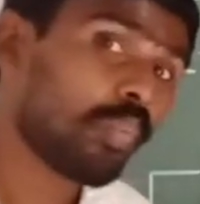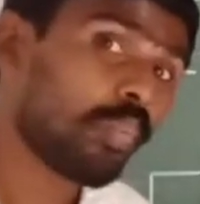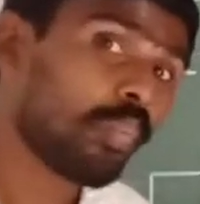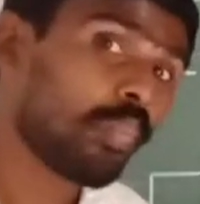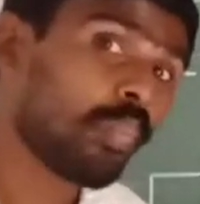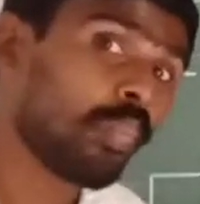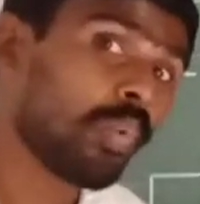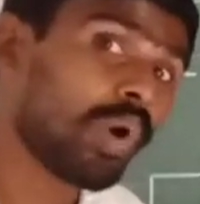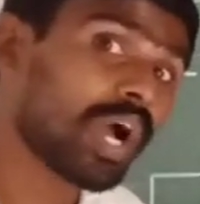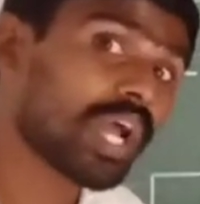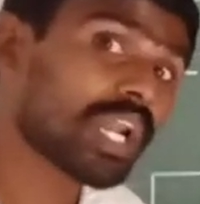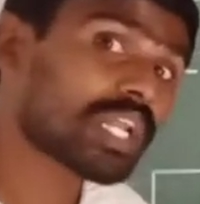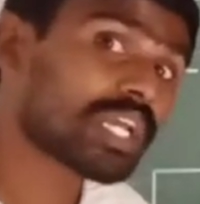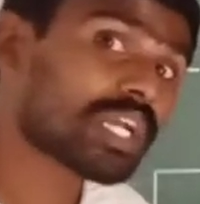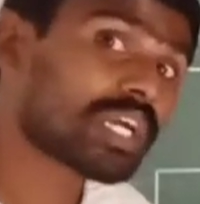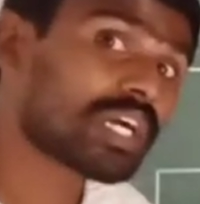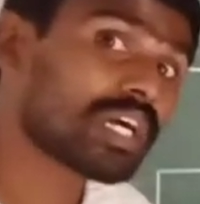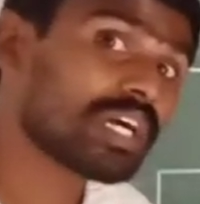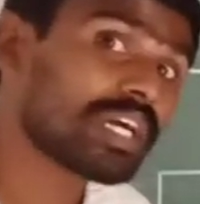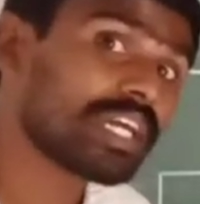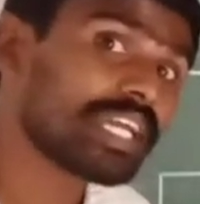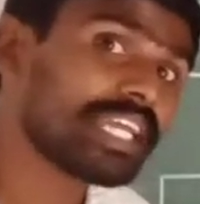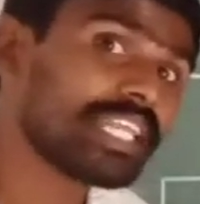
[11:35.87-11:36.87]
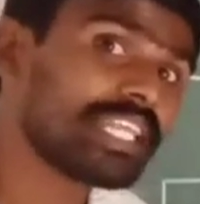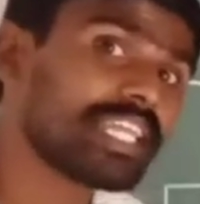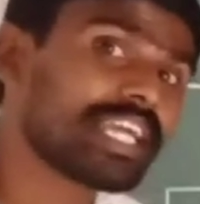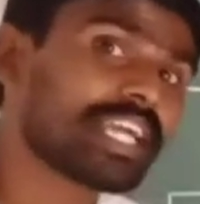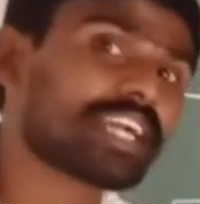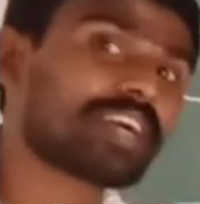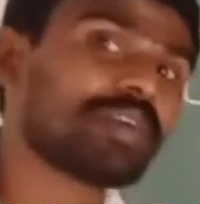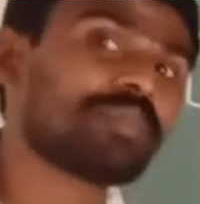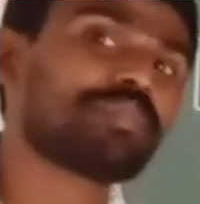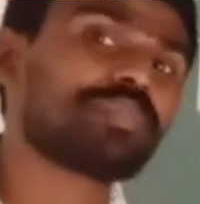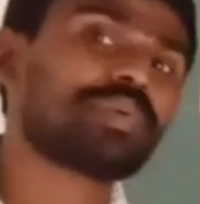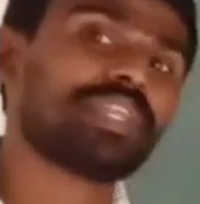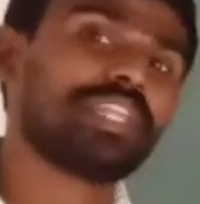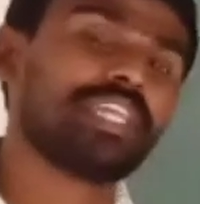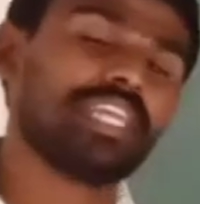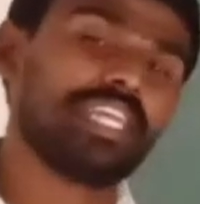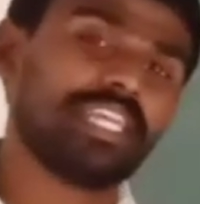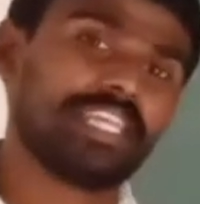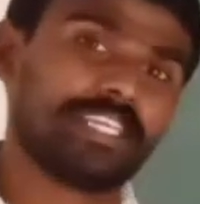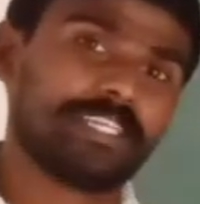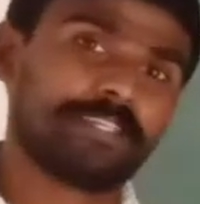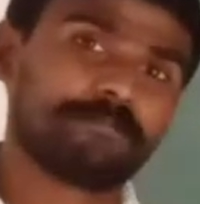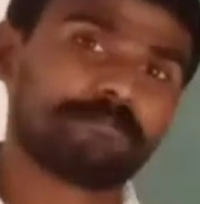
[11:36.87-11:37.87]
work in a
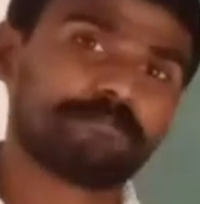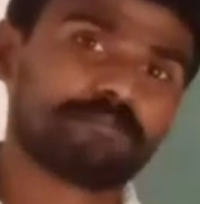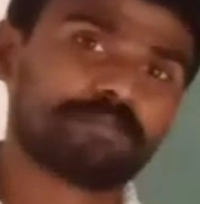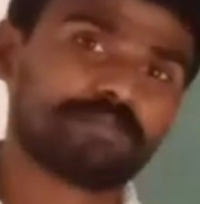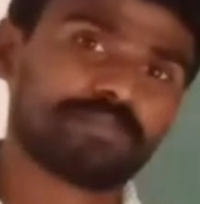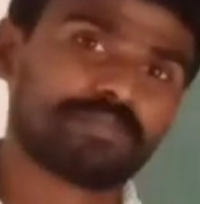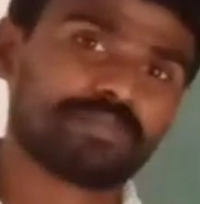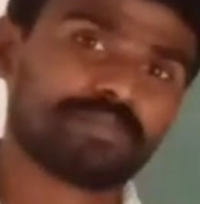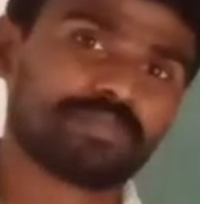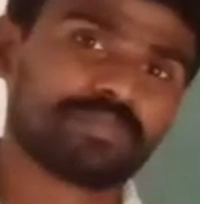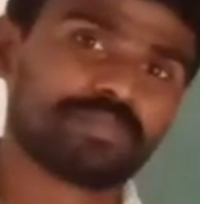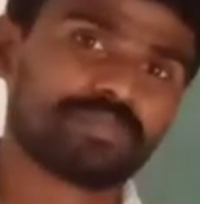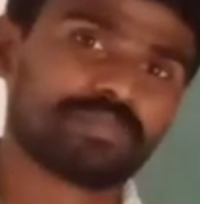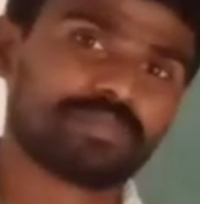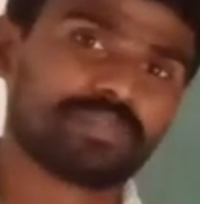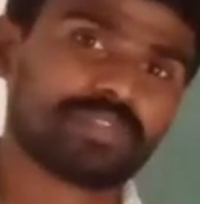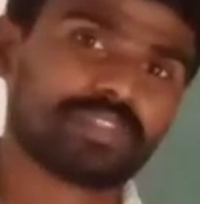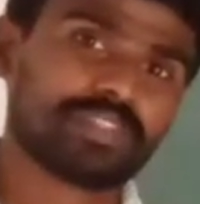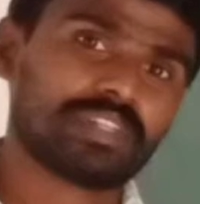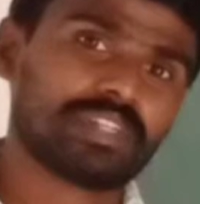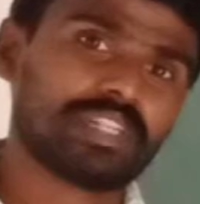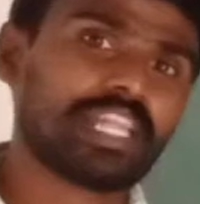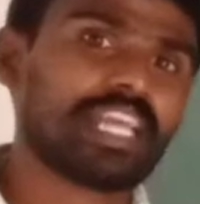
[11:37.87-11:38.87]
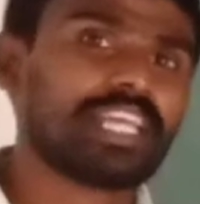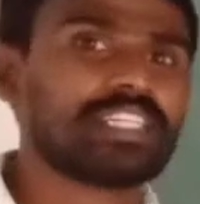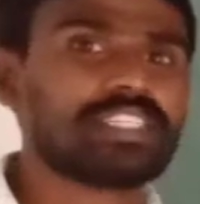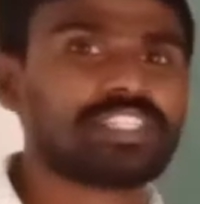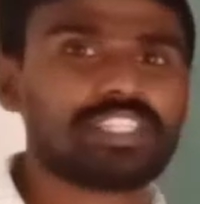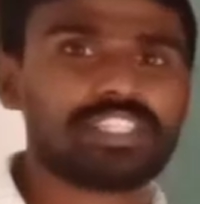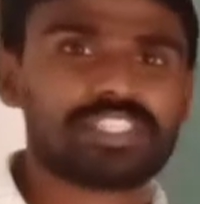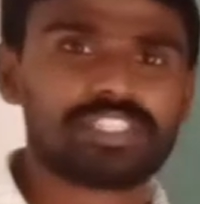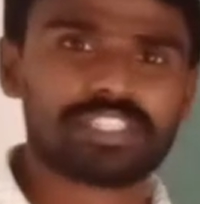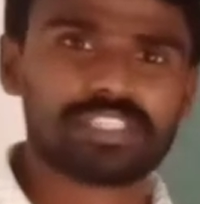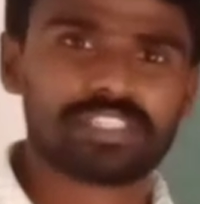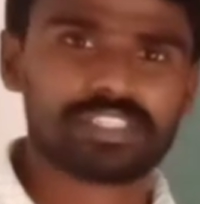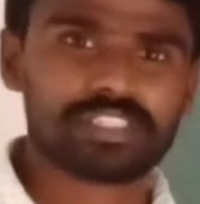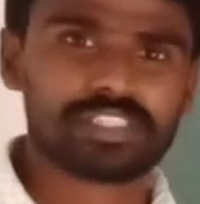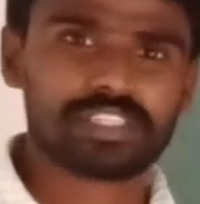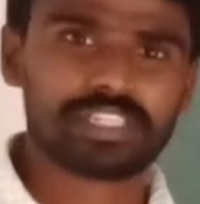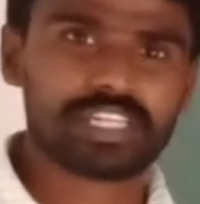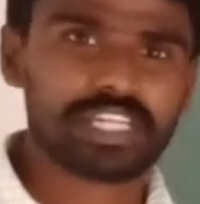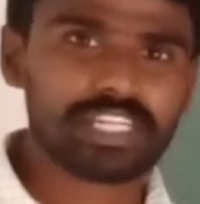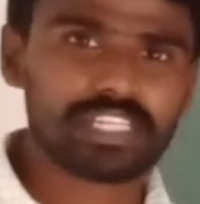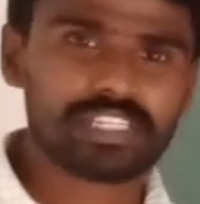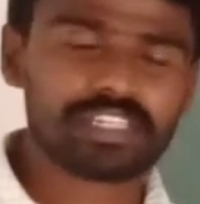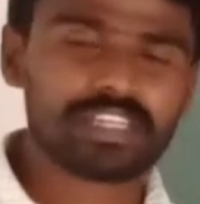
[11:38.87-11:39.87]
company. Like this,
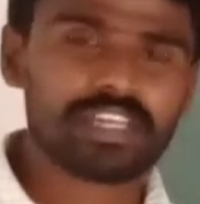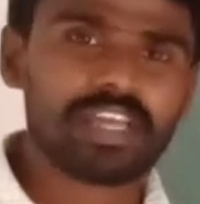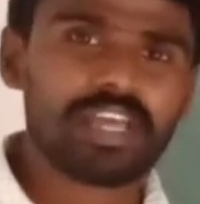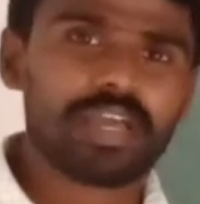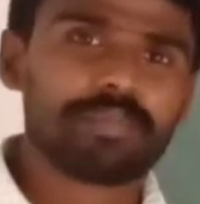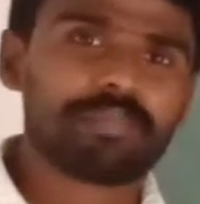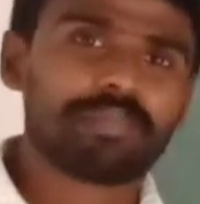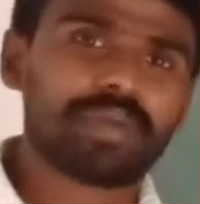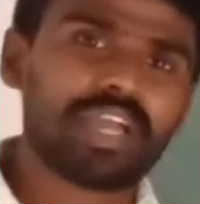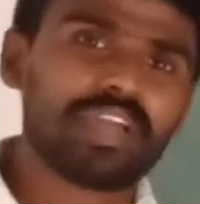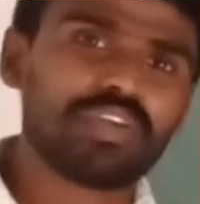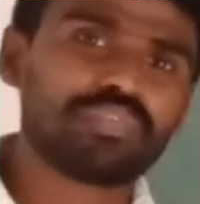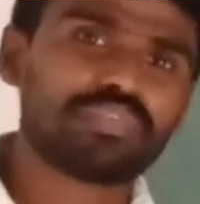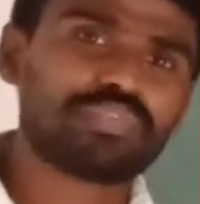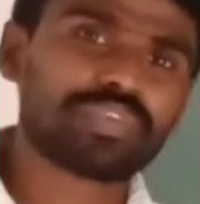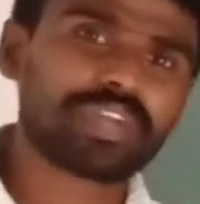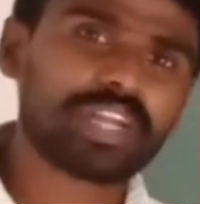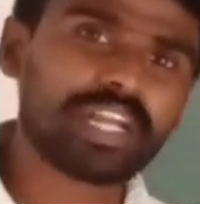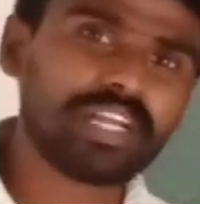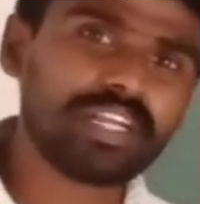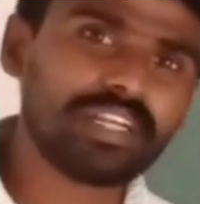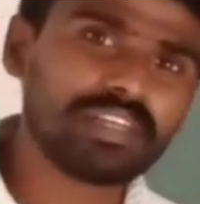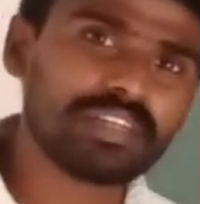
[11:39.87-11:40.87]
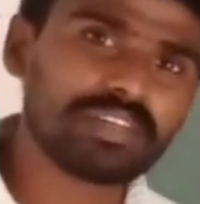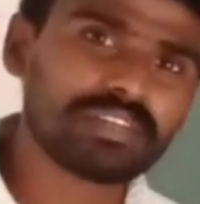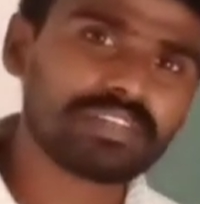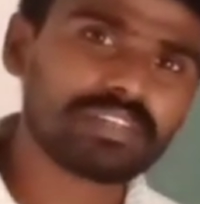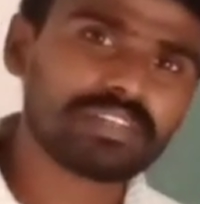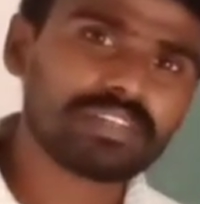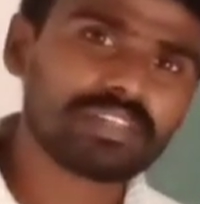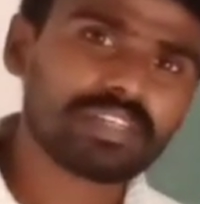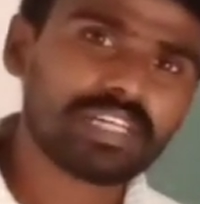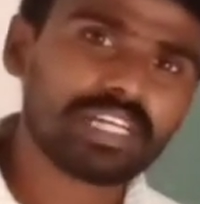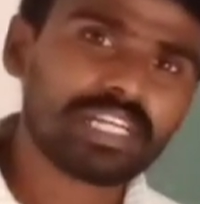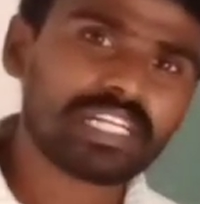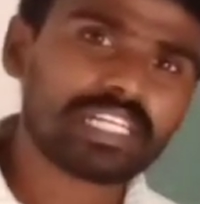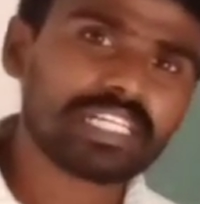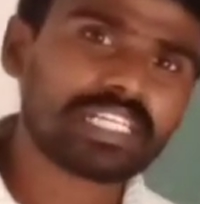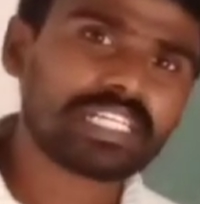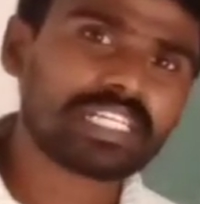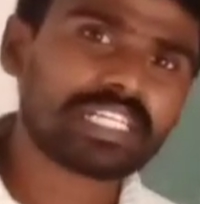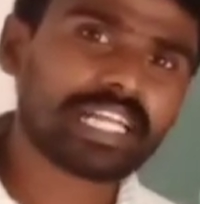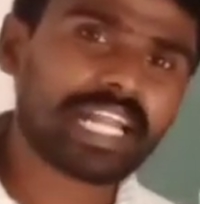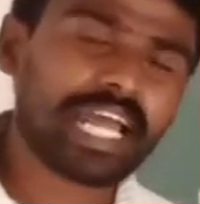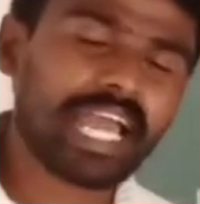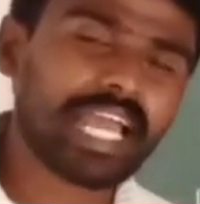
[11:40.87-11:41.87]
right? My friend
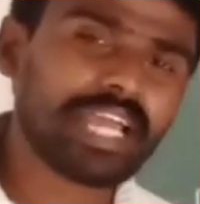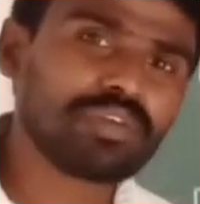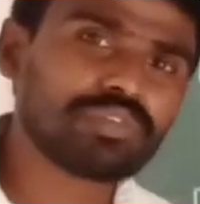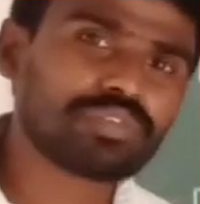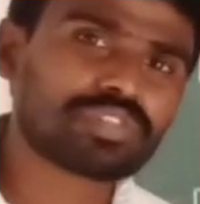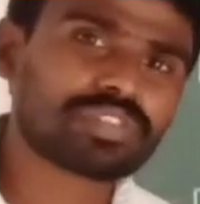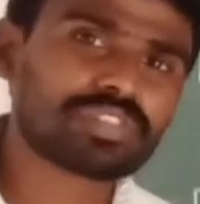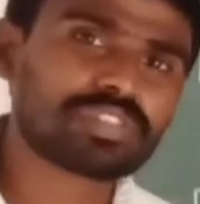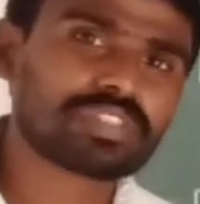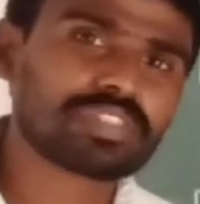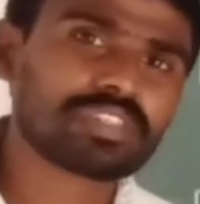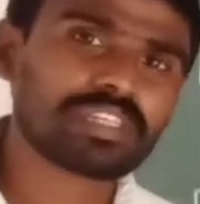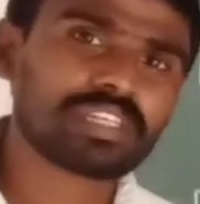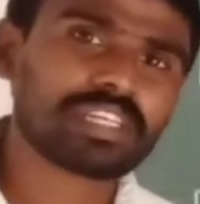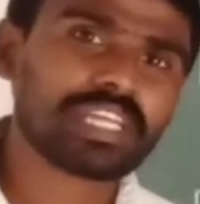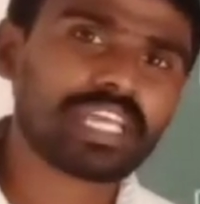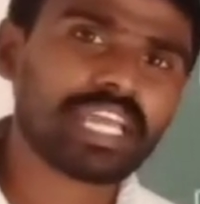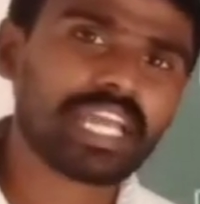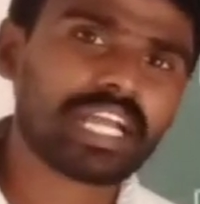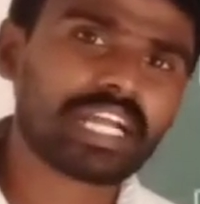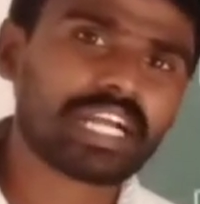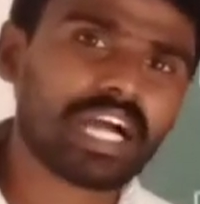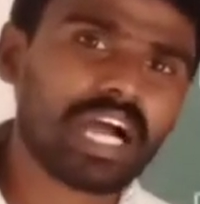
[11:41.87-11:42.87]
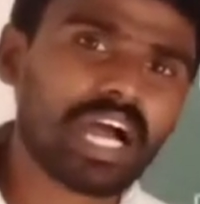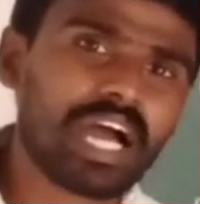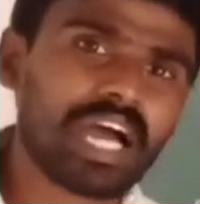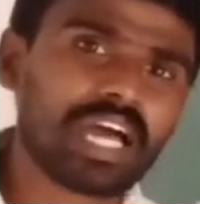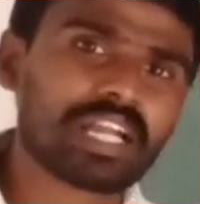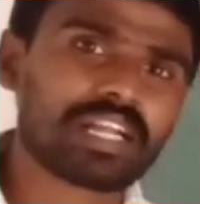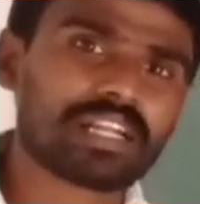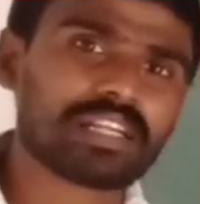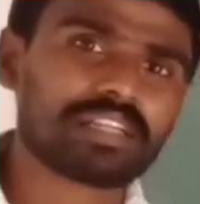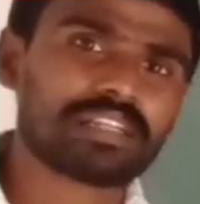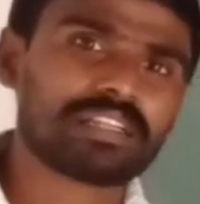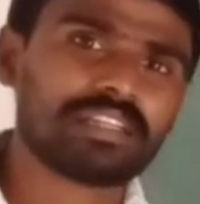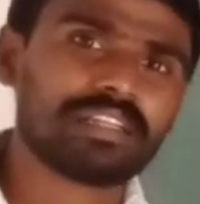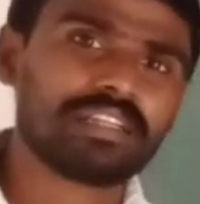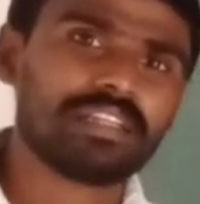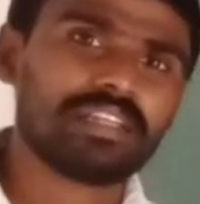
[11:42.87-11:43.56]
drives a car.